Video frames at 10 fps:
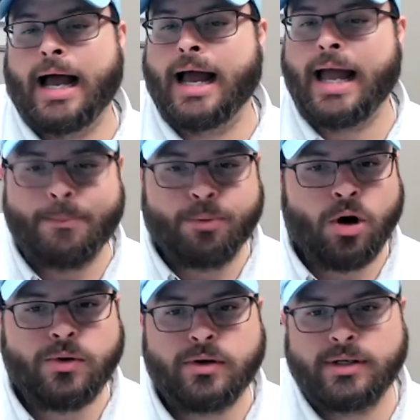I
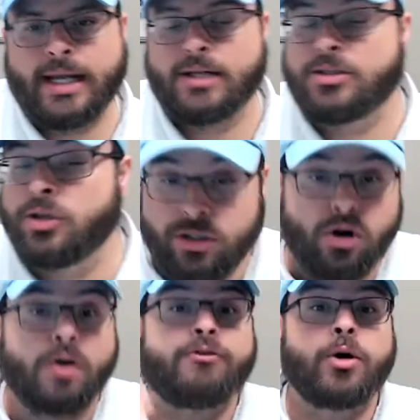broke down, so
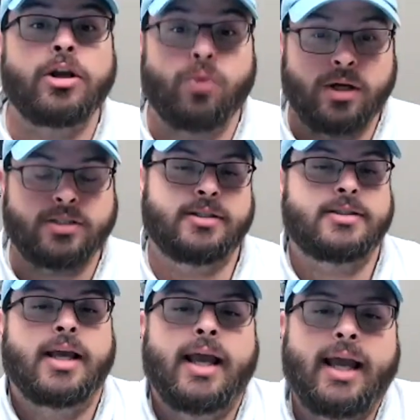there are 40
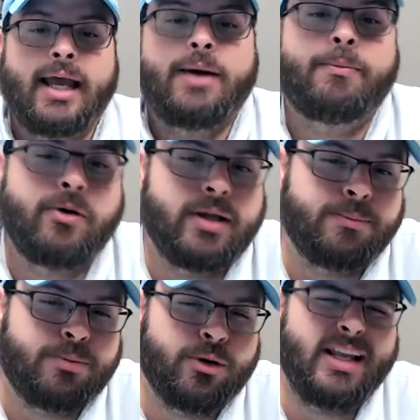questions, and I broke
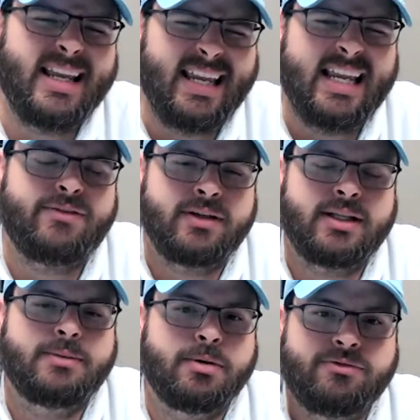it pretty
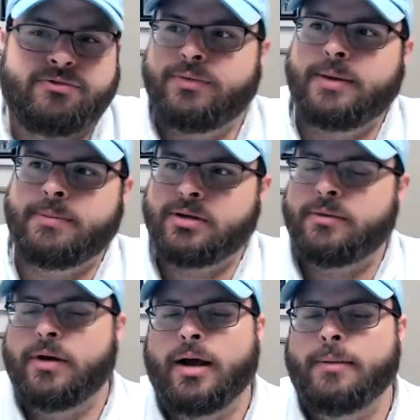evenly
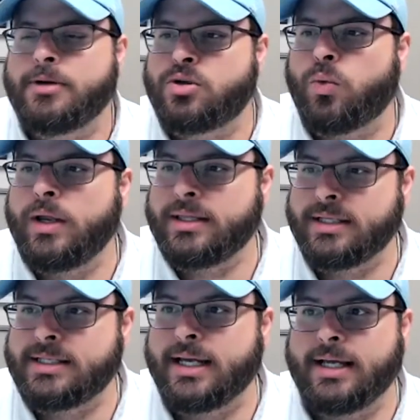between
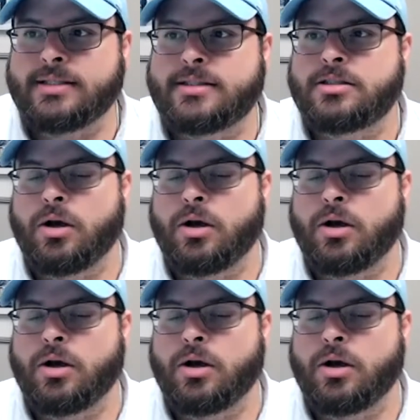the tests.